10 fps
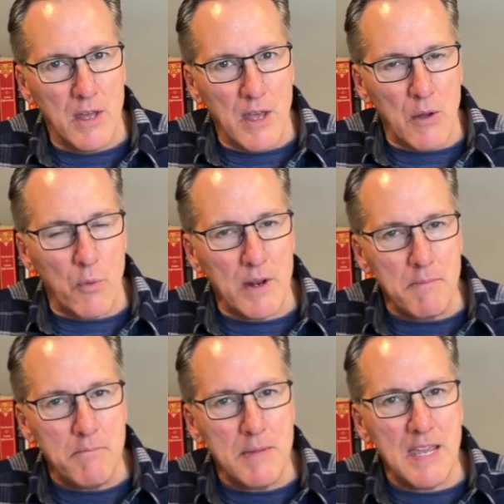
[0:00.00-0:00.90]
And what
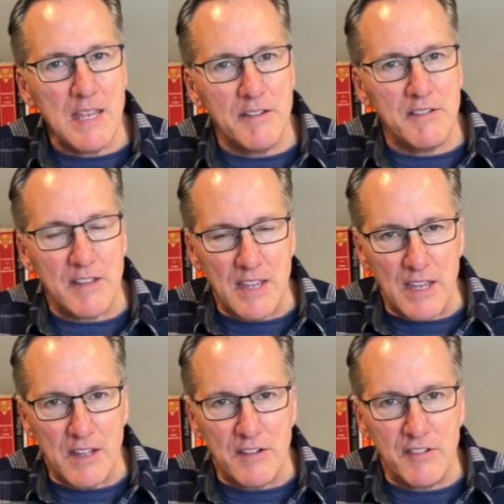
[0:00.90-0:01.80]
it means
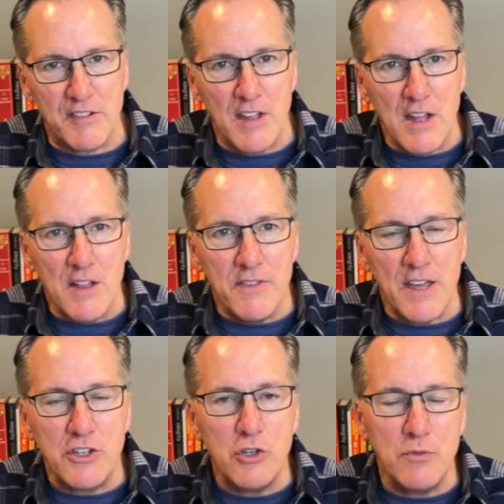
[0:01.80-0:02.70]
is
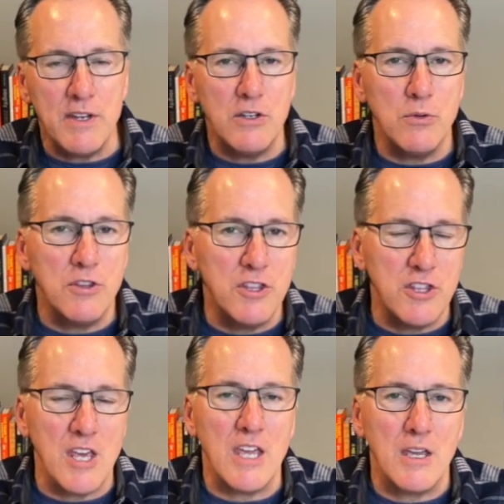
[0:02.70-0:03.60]
that you need to
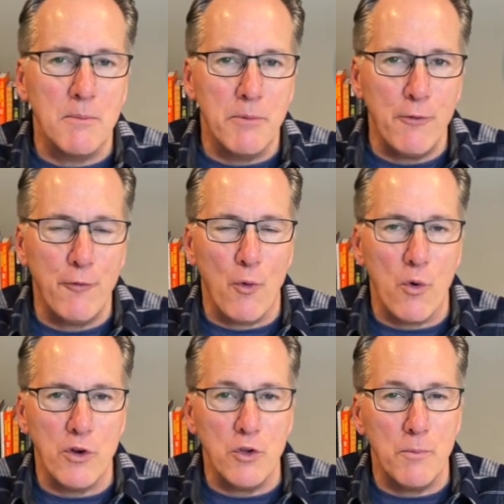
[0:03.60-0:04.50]
think
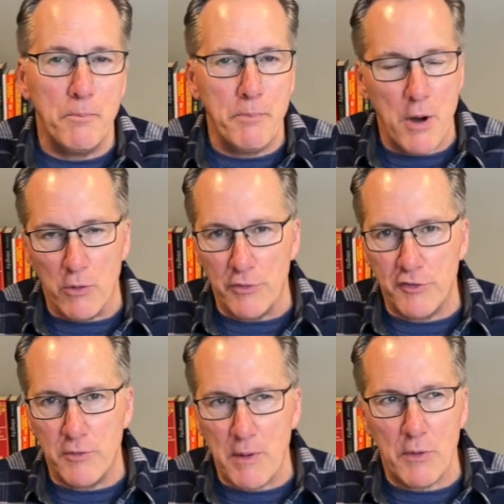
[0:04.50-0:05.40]
before you
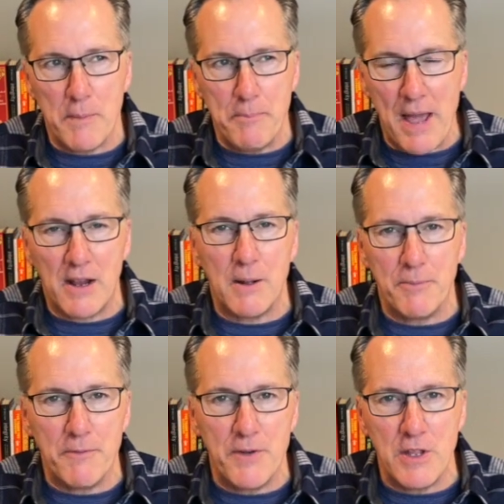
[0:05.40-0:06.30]
post. You might want to back up
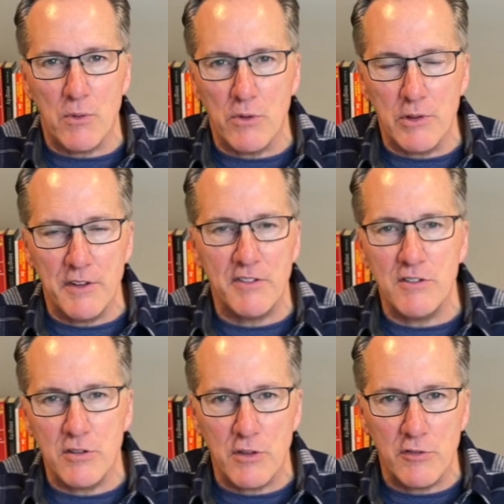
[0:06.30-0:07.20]
the video and listen
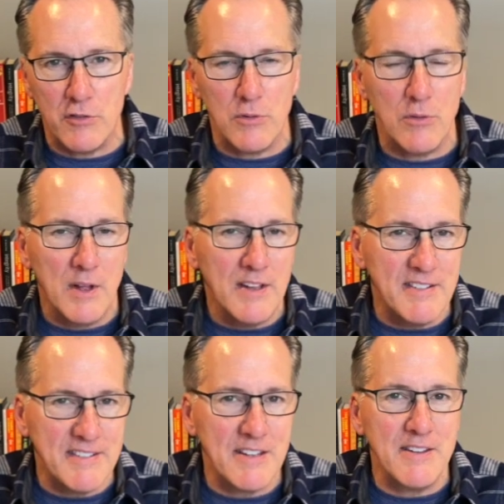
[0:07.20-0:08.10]
to those two
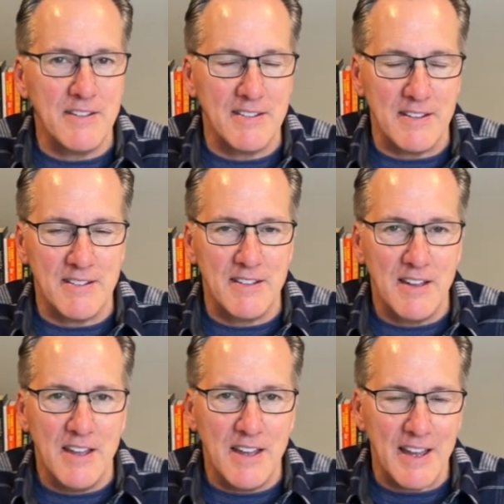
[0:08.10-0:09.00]
sentences
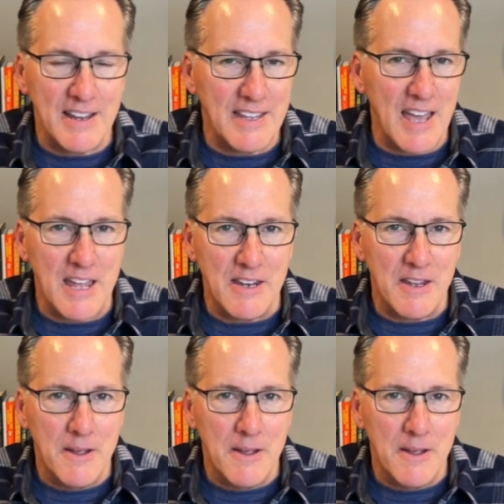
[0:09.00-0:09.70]
again.